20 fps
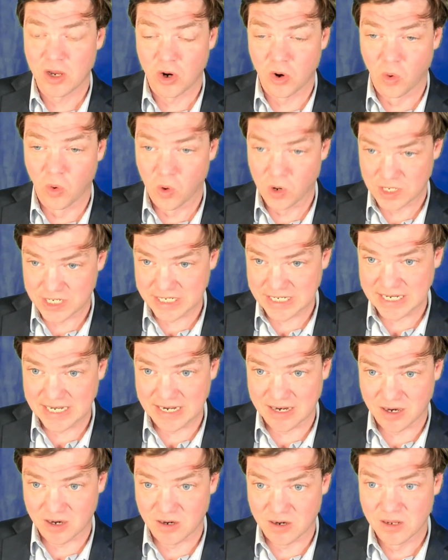or to
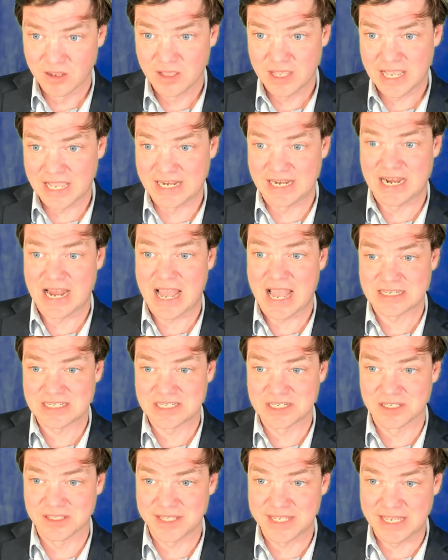here and it has
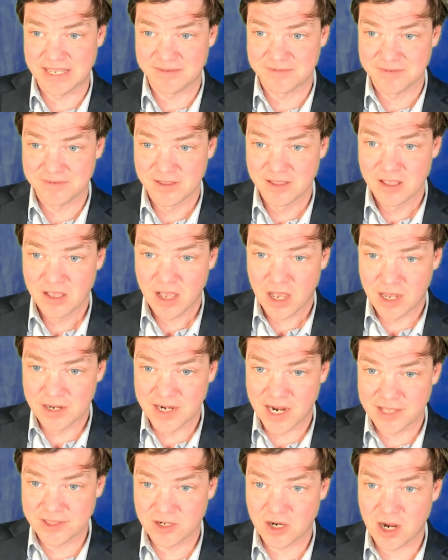to leave.
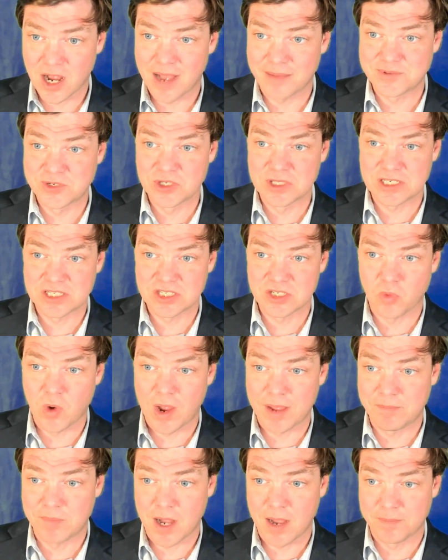Another option that's
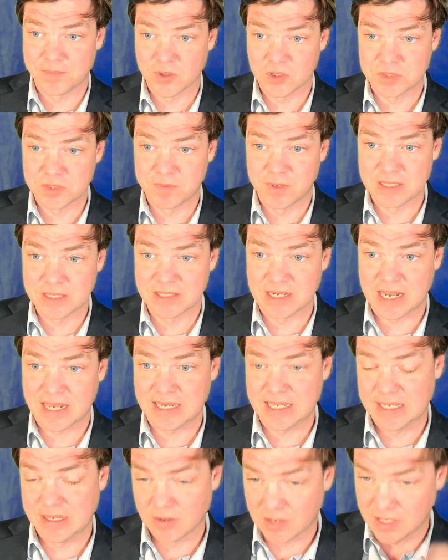quite popular is putting the knight
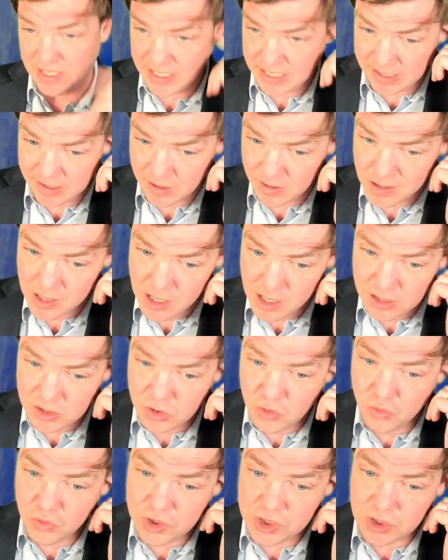here and here.
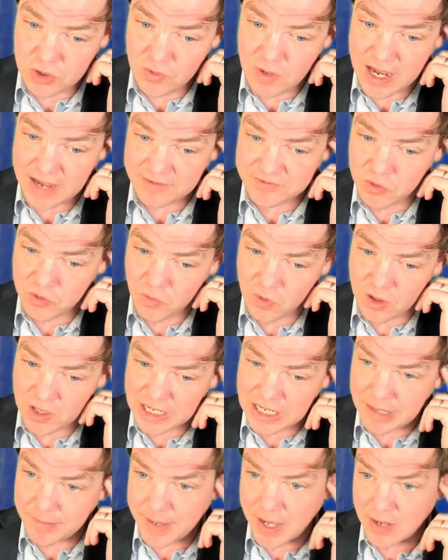You do have to
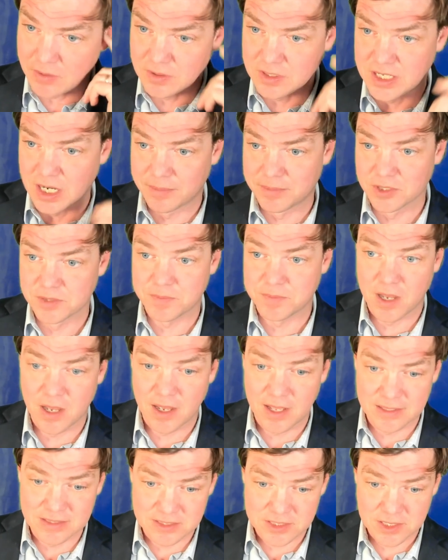worry about doubled
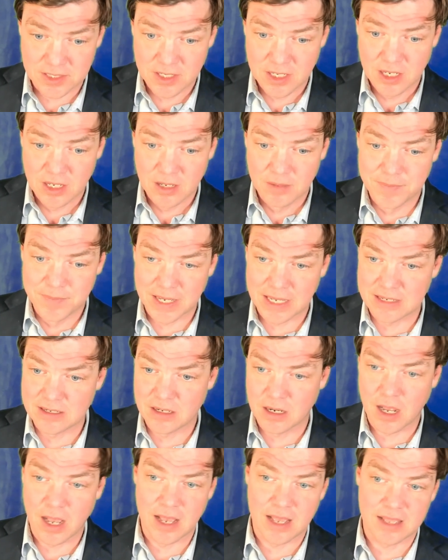pawns,
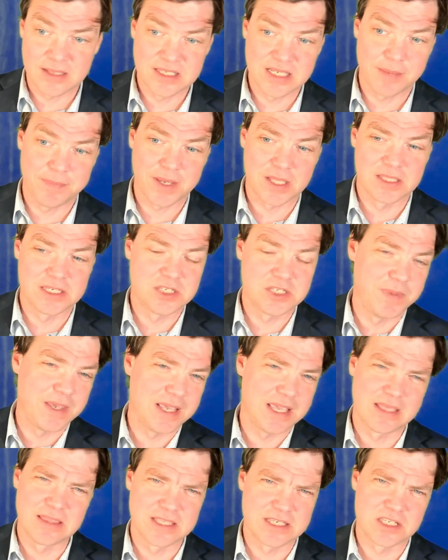but typically
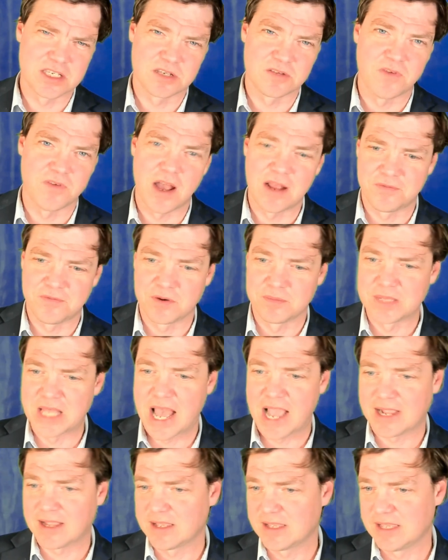speaking, this is fine for
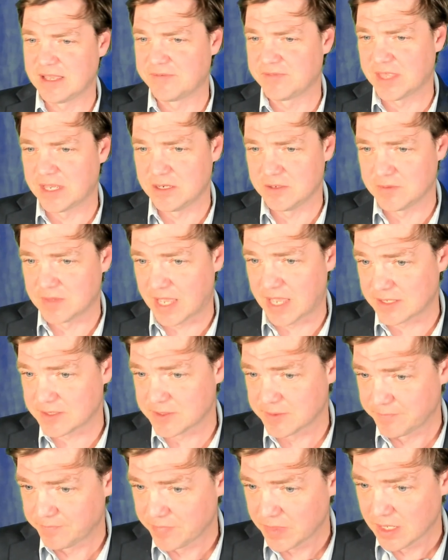black if they do
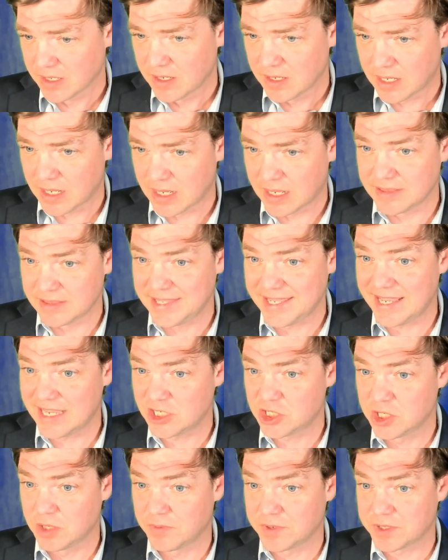that. The
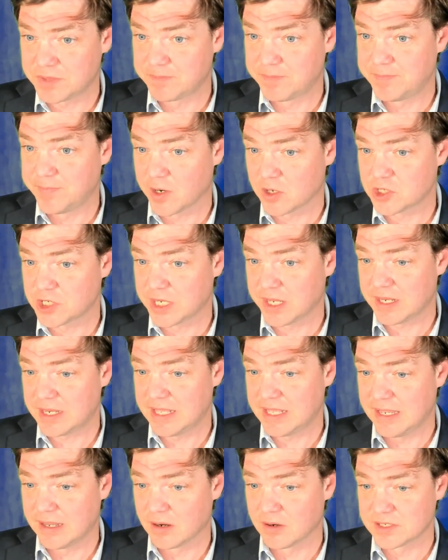issue with perching it
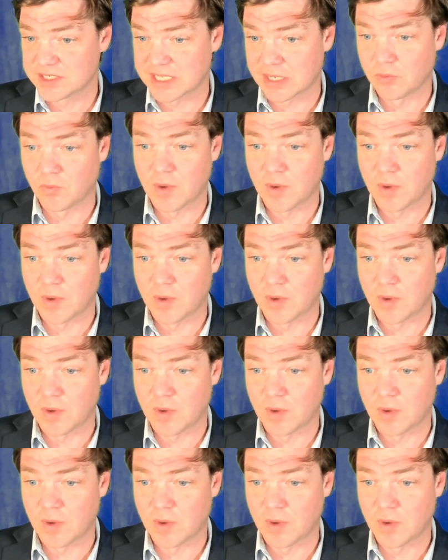here is that